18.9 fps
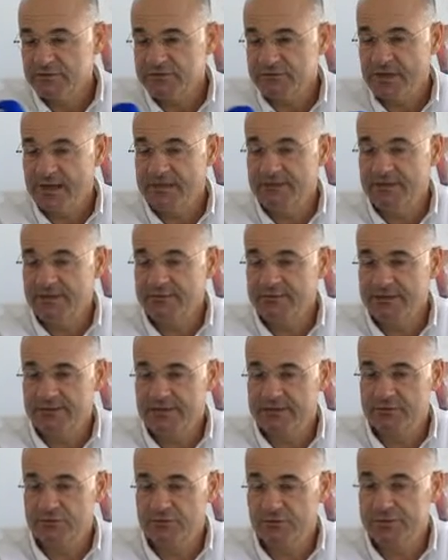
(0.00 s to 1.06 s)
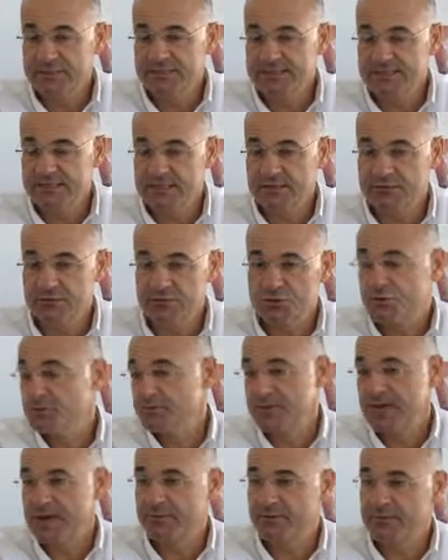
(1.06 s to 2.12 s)
First of all, I think that our tourist sector should
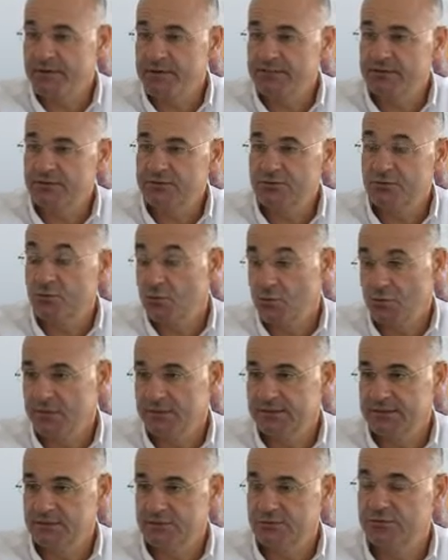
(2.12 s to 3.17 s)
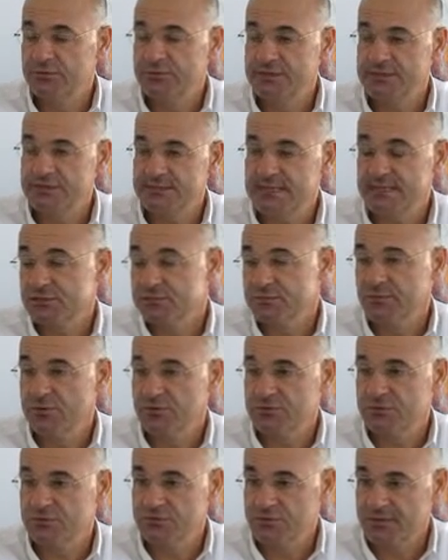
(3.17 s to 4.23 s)
be upgraded to quality tourists as
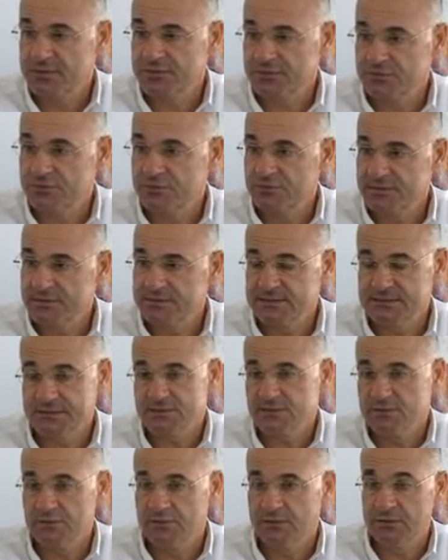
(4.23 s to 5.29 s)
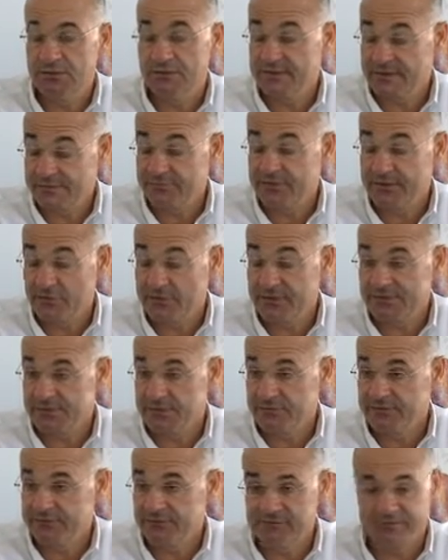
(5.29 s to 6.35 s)
opposed to mass tourists and so on, and that requires a
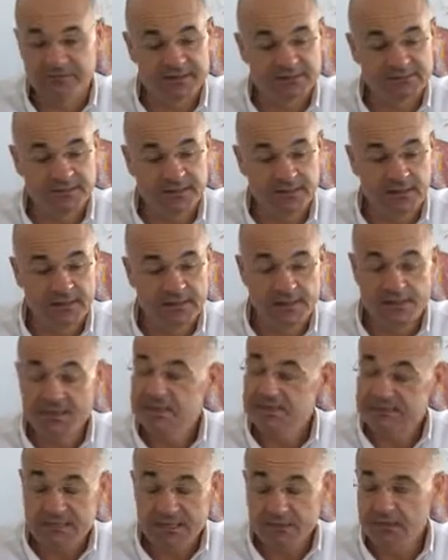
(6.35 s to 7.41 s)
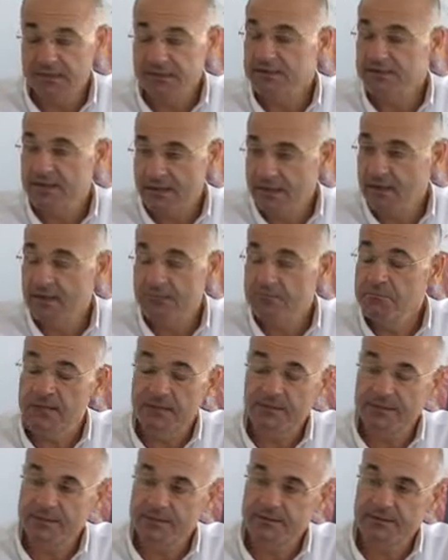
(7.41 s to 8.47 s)
lot of investment. Secondly, there are
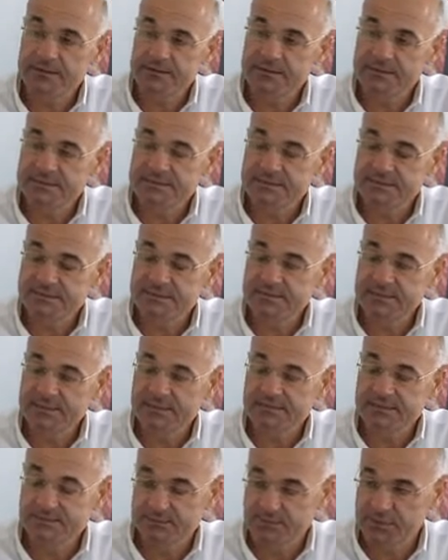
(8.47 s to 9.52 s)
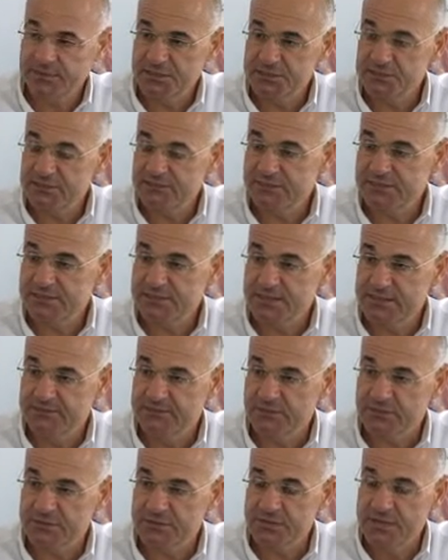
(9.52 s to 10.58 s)
many, many other industries that I see potential for
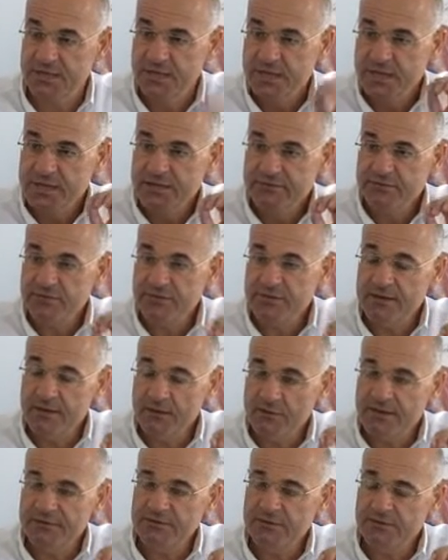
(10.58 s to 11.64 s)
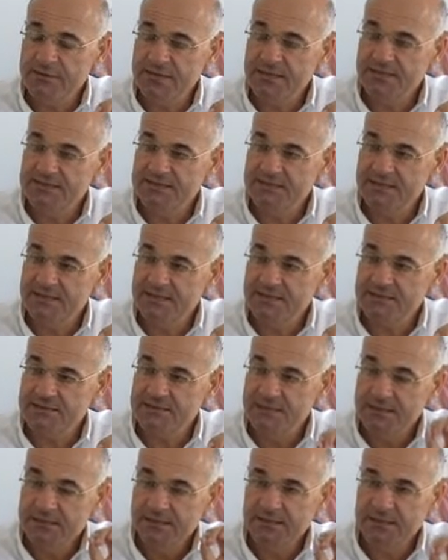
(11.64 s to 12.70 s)
Cyprus. If you look at the United States.
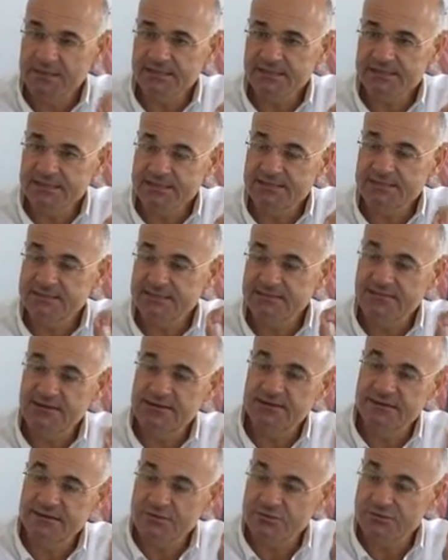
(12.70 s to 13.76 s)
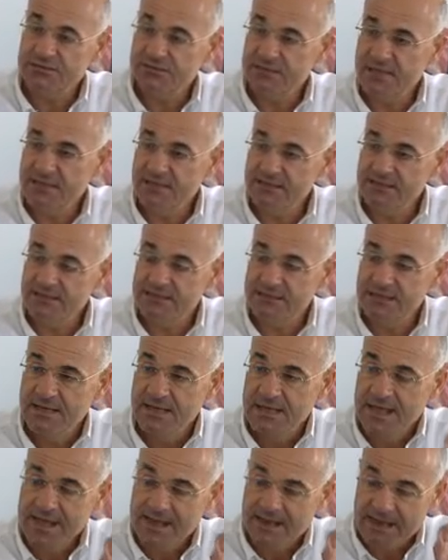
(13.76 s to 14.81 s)
The United States is divided into states,
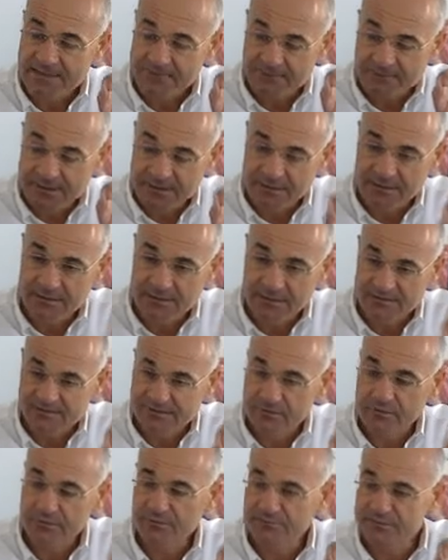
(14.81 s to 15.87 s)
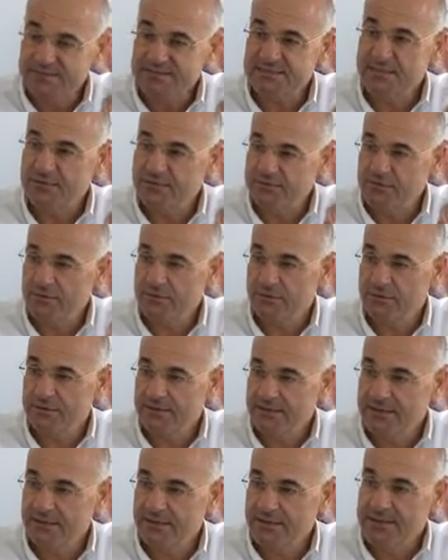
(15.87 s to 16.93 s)
and I'm particularly fond of the state of
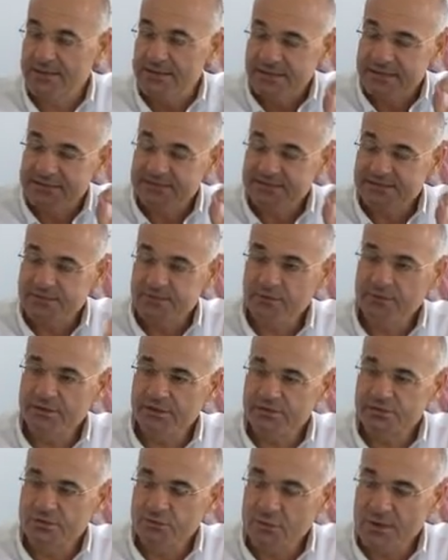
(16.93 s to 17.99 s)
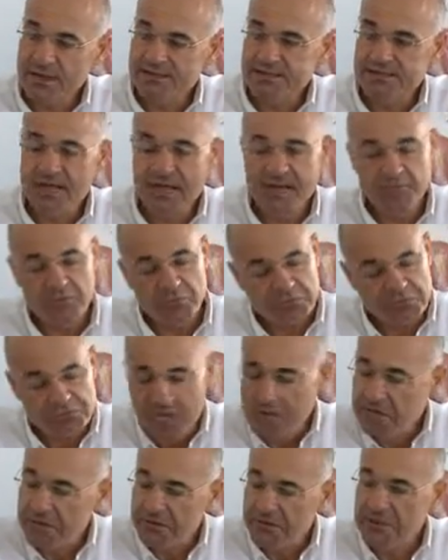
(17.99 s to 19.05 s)
Florida. There's no reason why Cyprus
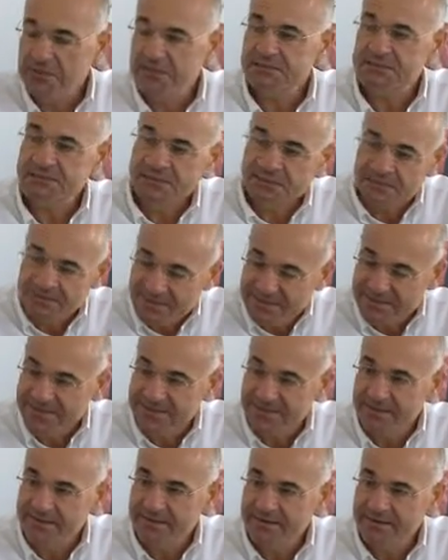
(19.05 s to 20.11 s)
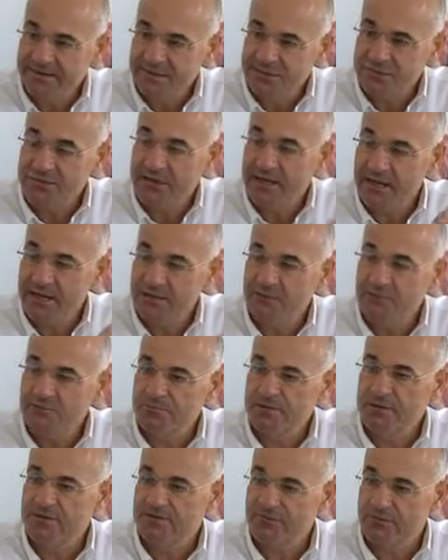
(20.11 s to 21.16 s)
and Greece and the Mediterranean region cannot
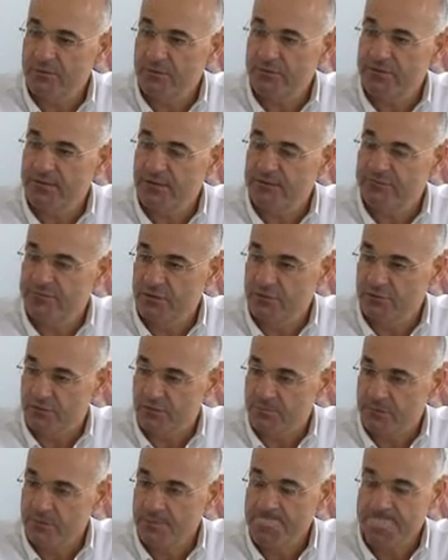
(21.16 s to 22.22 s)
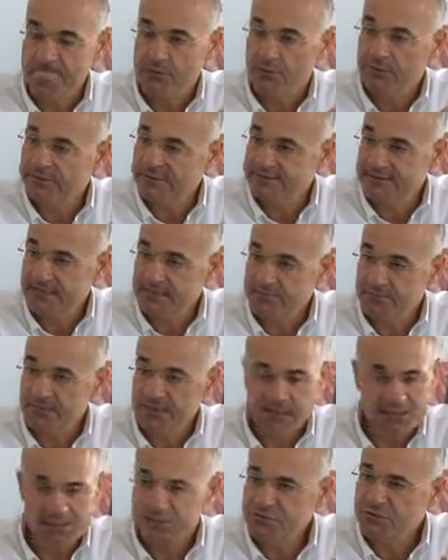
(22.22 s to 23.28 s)
be the Florida of Europe. What does that
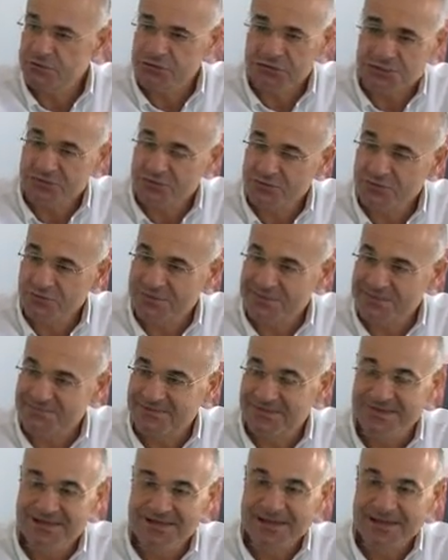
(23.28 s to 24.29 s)
mean? It's not just tourism.